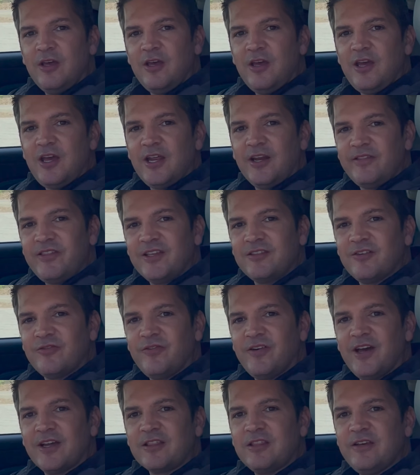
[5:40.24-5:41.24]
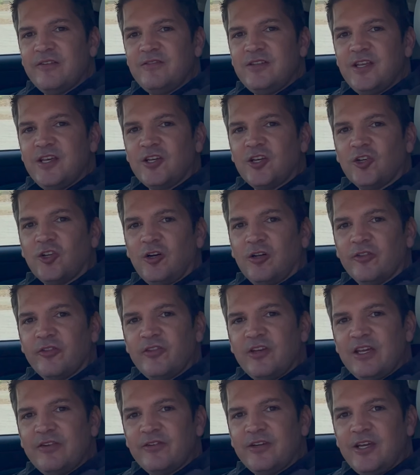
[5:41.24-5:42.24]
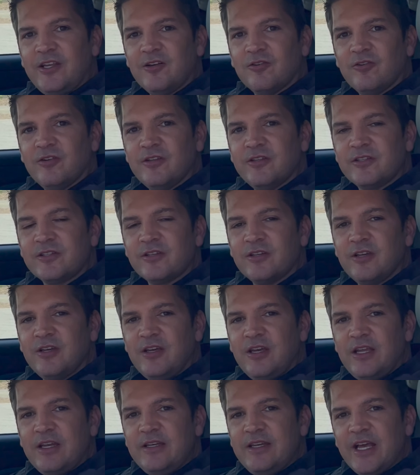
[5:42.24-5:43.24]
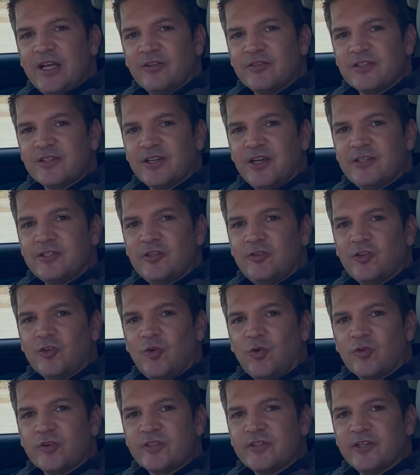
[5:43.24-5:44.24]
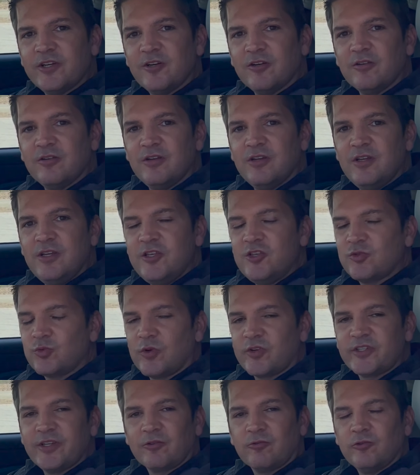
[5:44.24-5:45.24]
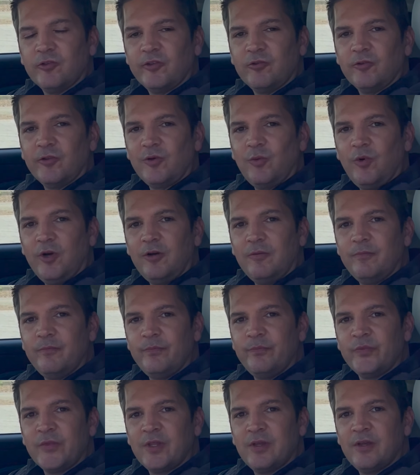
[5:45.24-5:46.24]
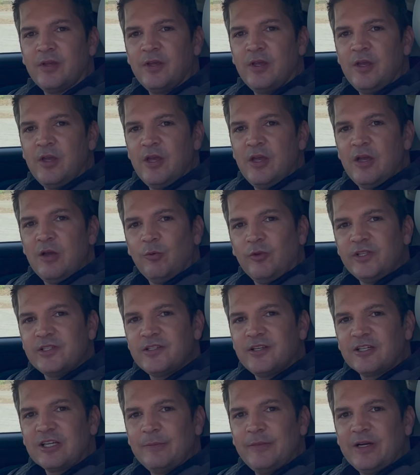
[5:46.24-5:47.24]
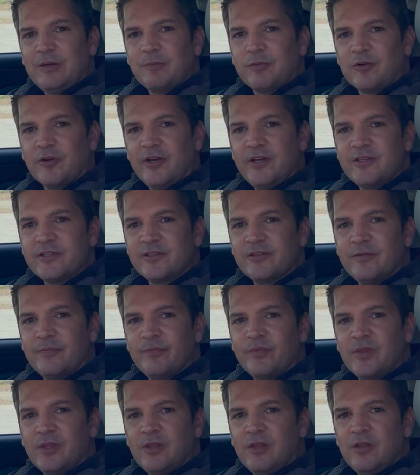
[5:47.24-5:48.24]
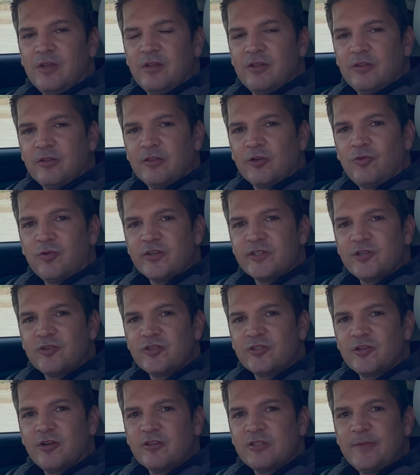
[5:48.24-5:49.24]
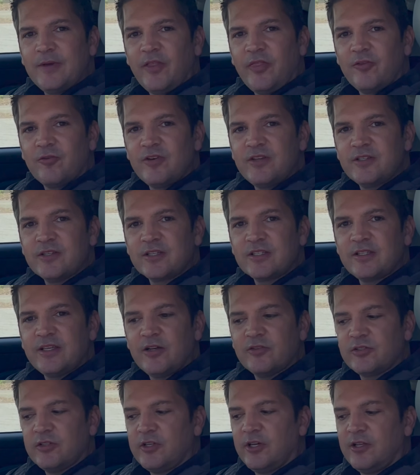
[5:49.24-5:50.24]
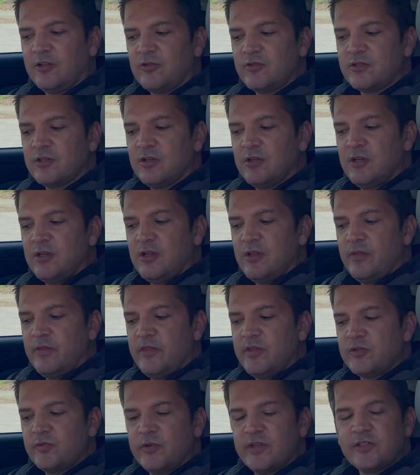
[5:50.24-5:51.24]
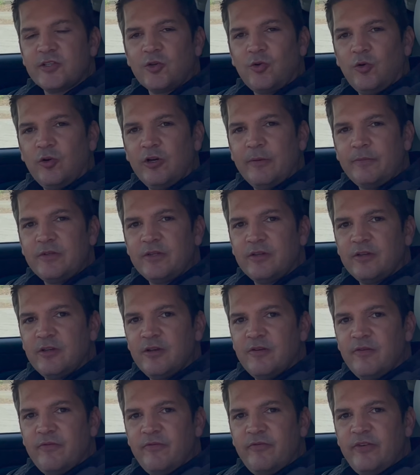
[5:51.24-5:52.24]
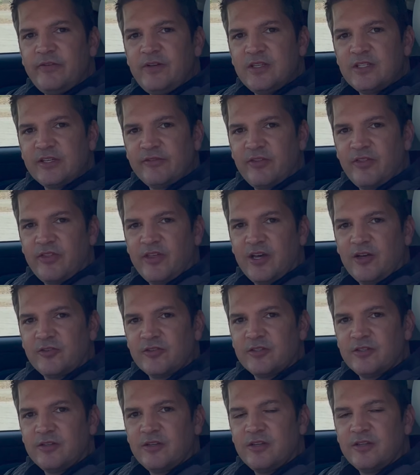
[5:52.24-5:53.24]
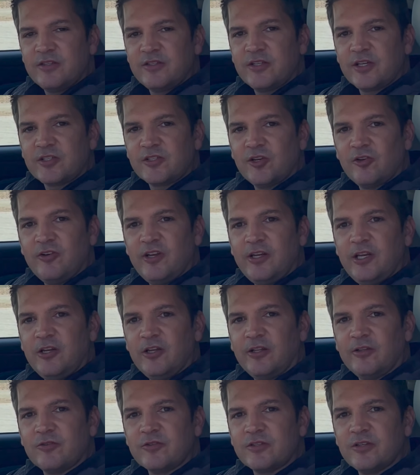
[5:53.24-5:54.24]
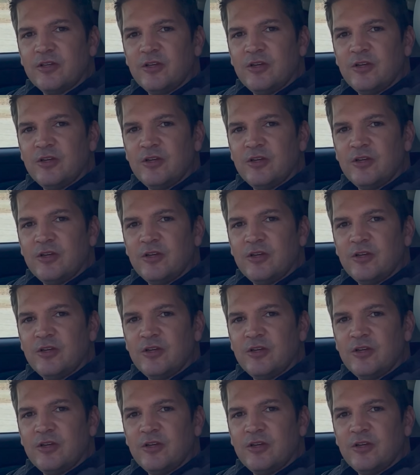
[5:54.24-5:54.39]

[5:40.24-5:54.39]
And I think the fact they've taken all that the Navigator is and downsized it to the Corsair, it just works out really, really well. Well, let's talk about price. The Corsair starts about $36,000. This one has equipped $57,680.